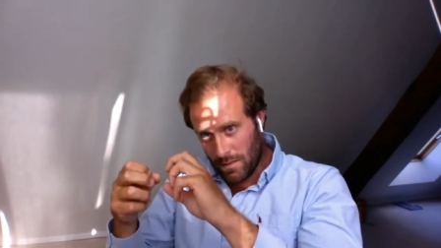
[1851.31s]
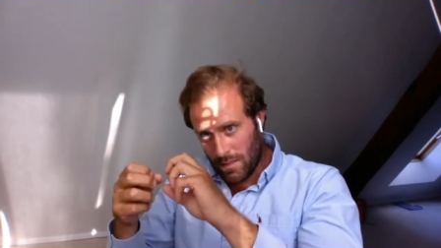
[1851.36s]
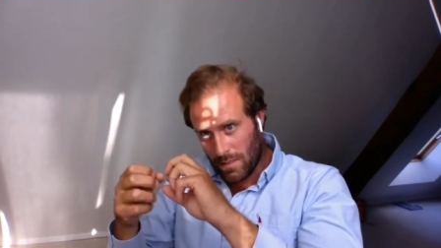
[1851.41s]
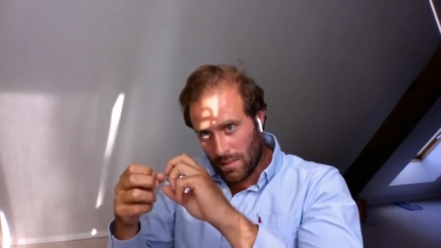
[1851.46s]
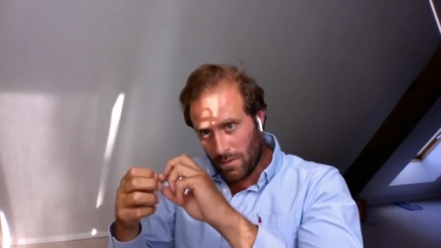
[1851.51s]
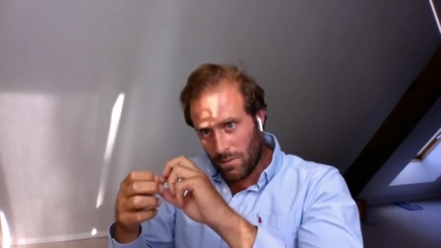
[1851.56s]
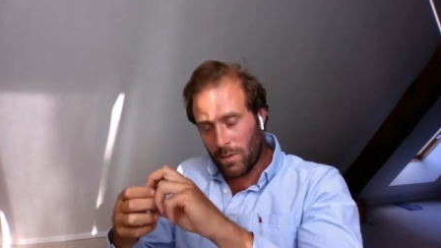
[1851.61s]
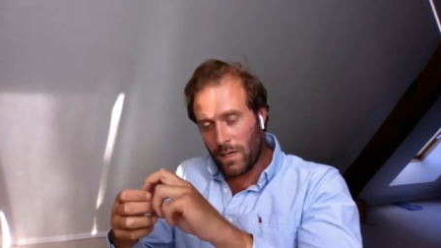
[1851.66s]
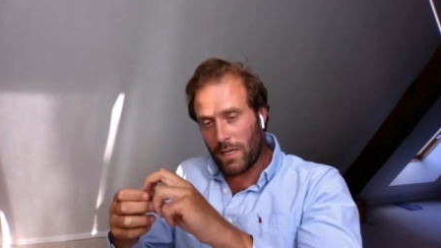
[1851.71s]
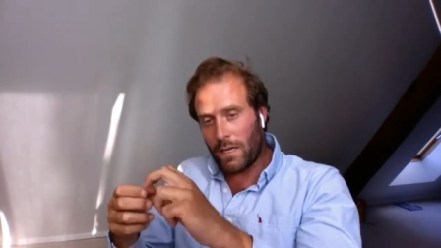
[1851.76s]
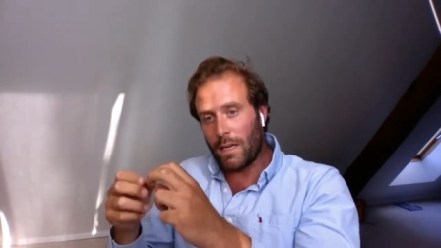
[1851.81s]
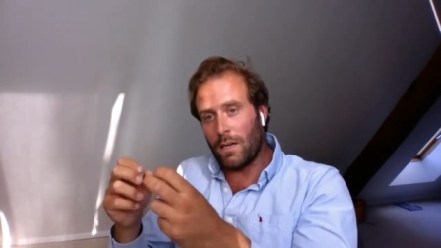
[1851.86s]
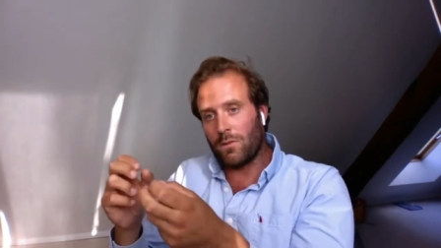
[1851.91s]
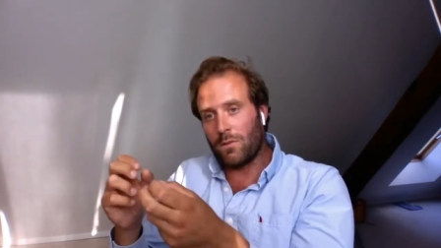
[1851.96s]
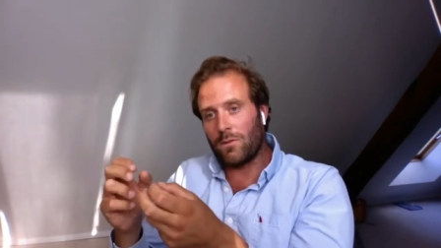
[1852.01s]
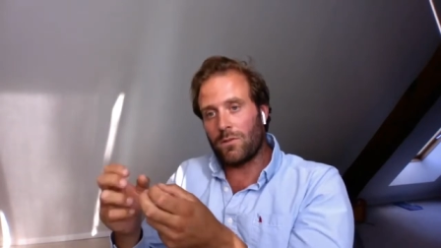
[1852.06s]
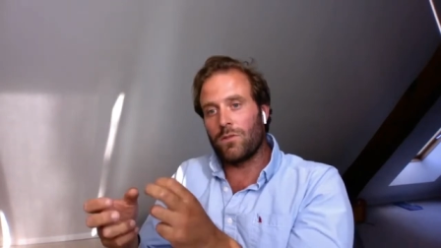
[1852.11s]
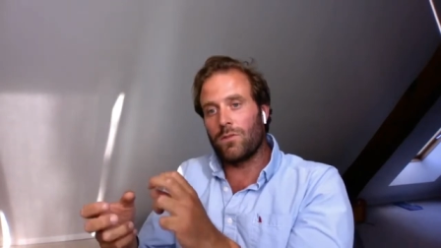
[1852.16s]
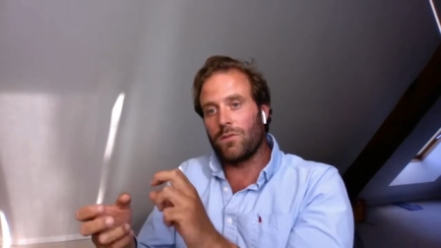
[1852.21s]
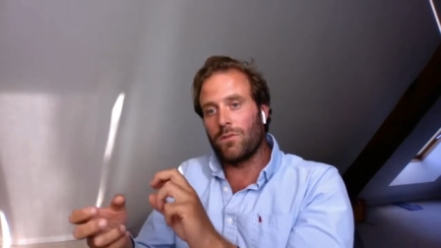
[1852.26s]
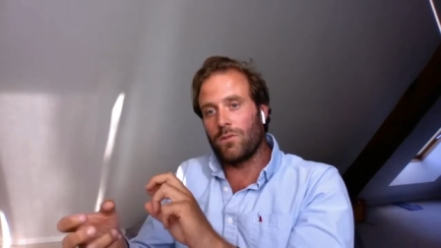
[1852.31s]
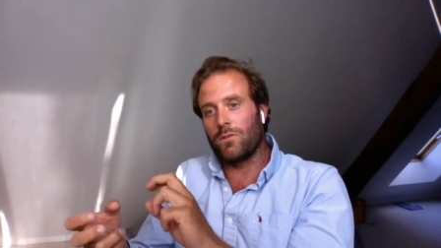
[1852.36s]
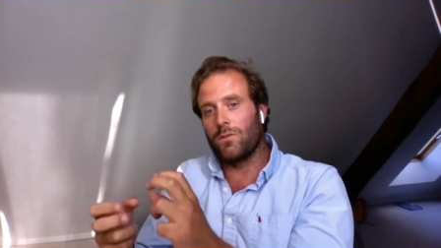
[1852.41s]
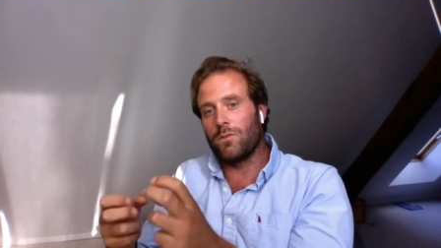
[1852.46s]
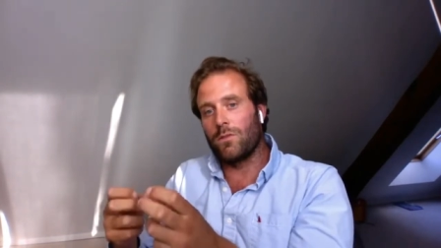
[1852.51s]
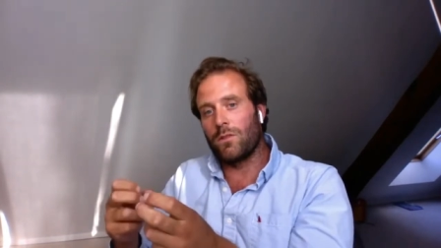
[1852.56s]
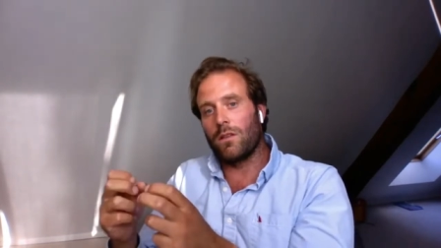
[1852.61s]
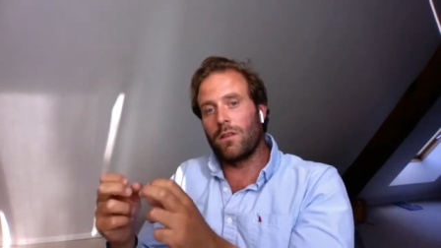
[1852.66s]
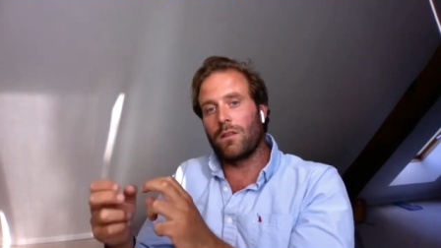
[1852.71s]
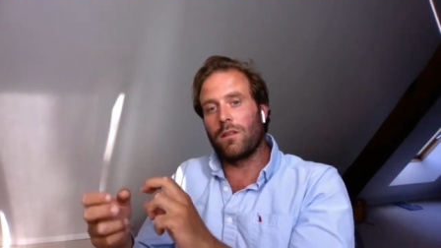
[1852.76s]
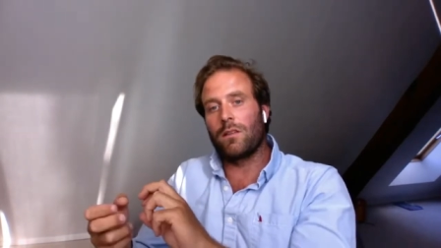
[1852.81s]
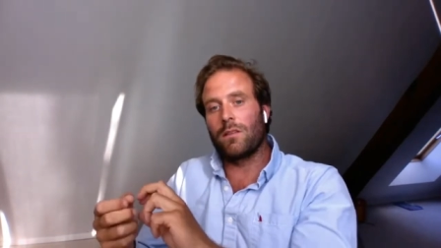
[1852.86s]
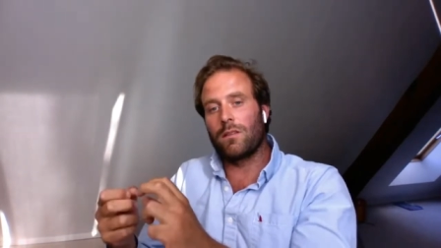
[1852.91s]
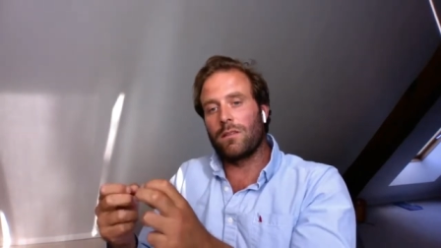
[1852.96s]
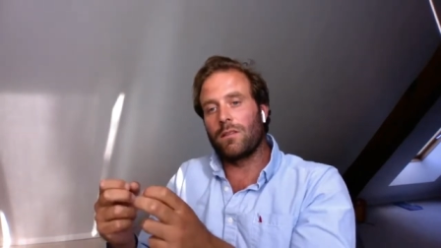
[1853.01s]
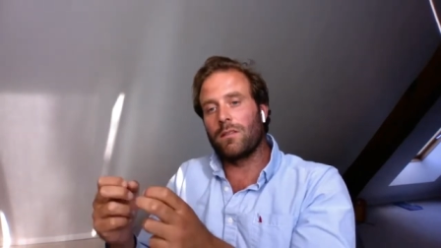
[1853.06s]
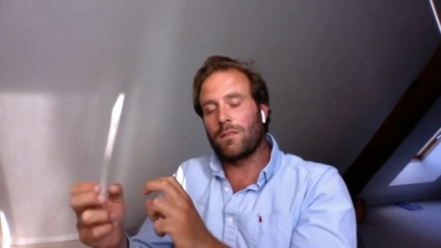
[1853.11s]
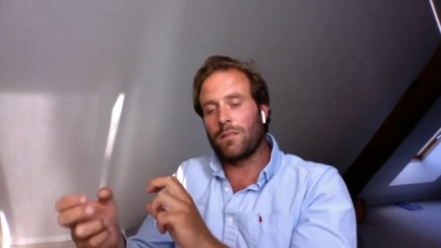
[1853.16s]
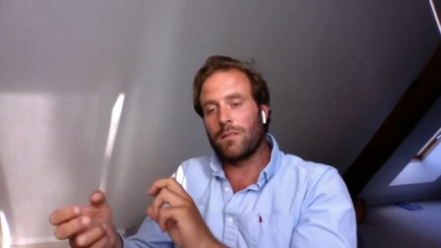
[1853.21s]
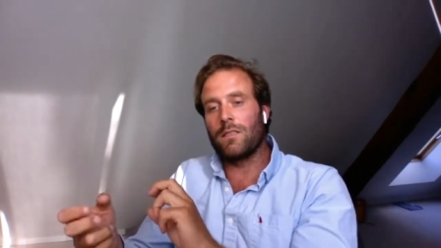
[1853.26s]
way how to
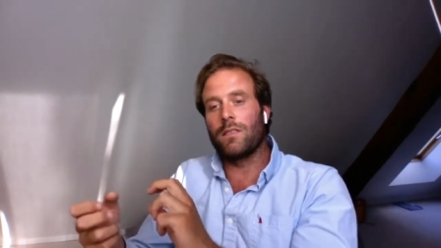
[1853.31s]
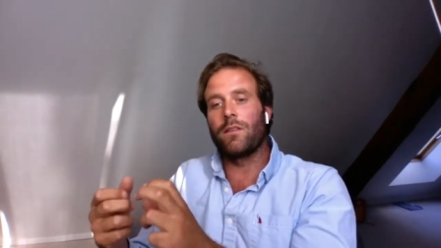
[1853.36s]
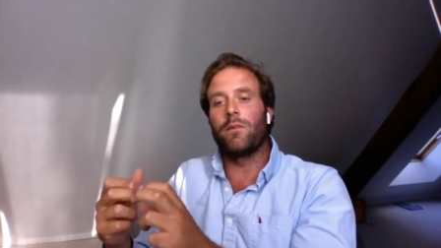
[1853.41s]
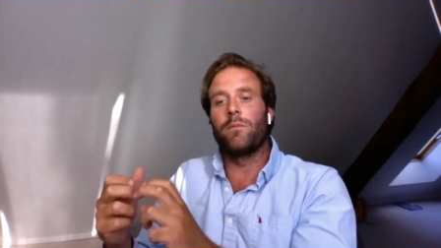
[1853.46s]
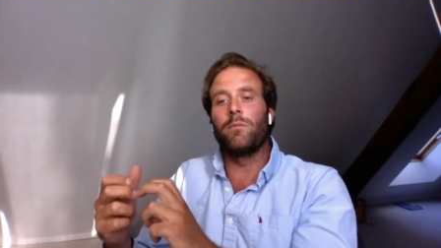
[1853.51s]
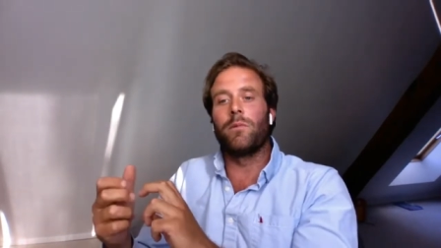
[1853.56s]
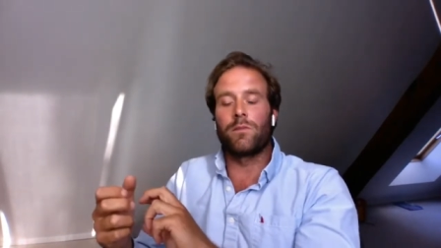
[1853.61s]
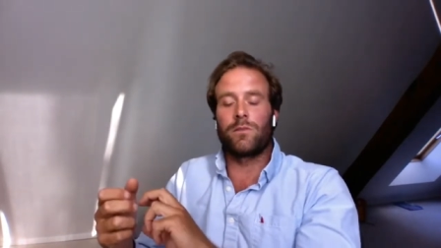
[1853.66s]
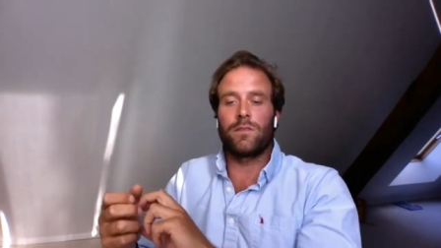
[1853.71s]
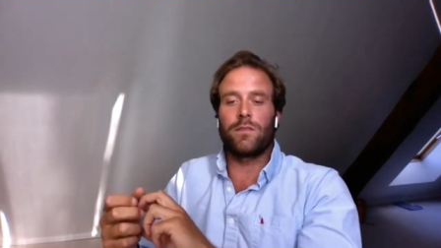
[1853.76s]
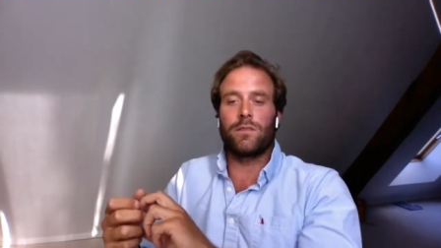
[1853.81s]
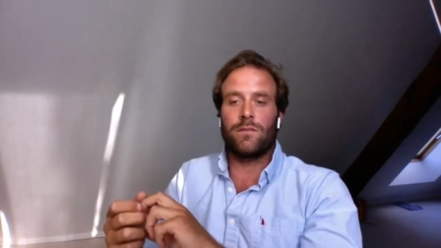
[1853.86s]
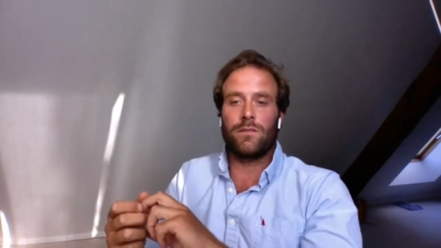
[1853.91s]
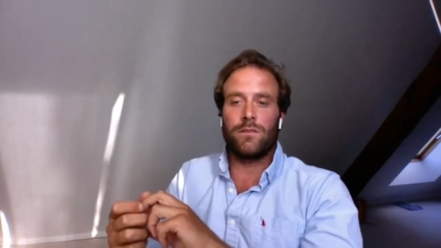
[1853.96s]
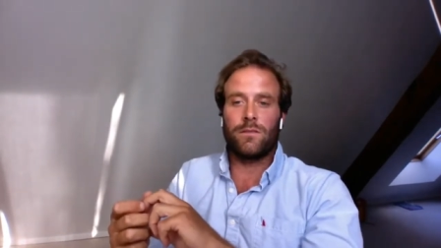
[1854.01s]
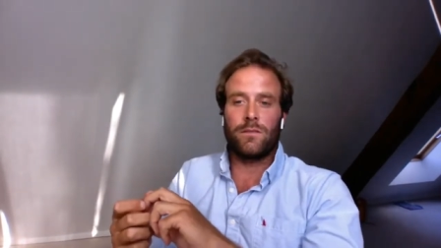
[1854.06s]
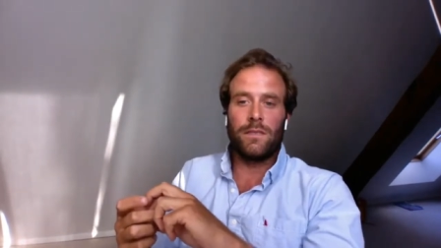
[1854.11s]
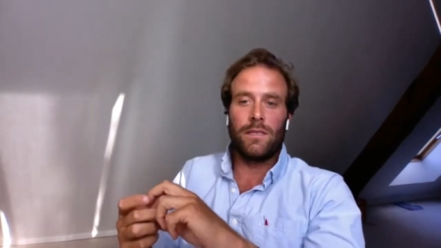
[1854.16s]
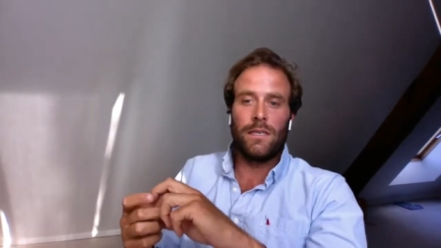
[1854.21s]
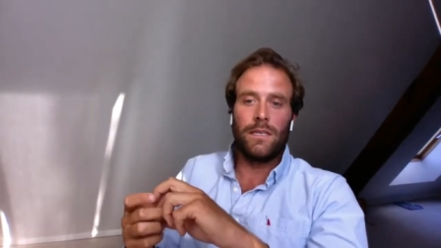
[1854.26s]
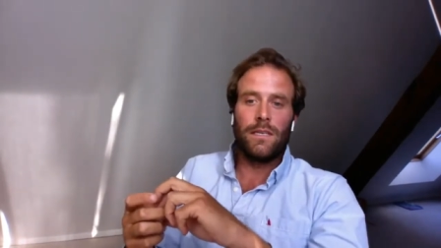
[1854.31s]
steer the motors.